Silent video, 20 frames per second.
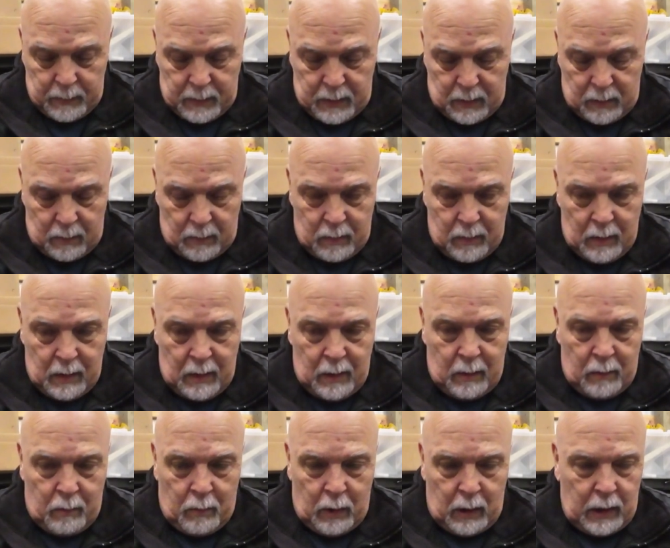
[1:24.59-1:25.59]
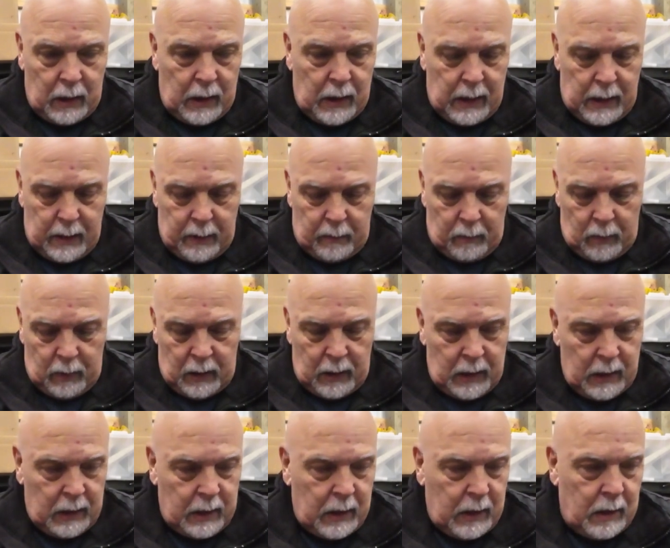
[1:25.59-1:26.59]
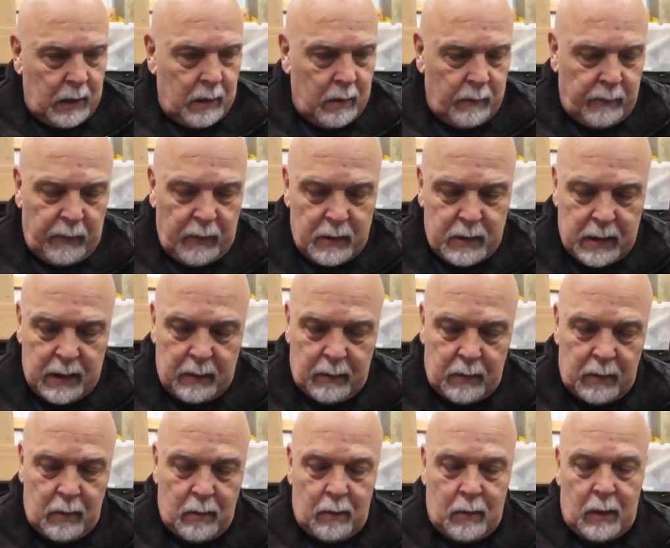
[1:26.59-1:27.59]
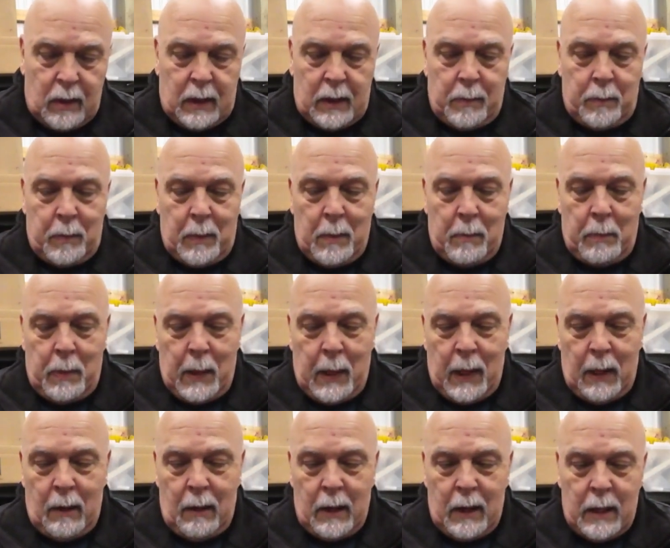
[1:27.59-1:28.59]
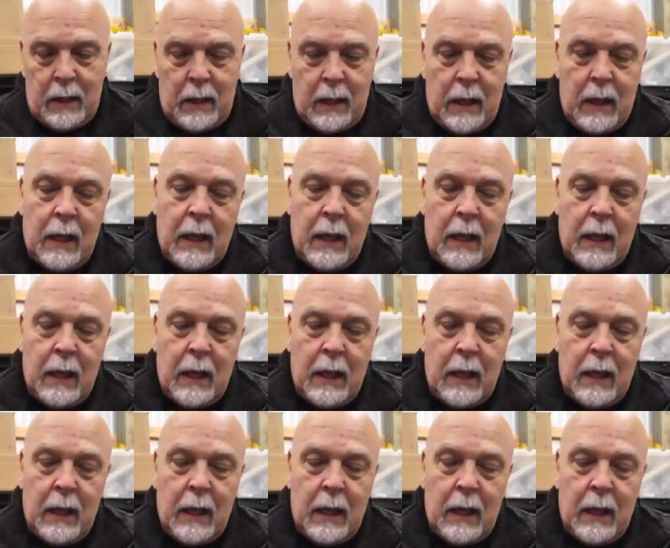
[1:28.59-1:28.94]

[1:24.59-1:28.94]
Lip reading: So we're gonna first thing we do, we're gonna compare it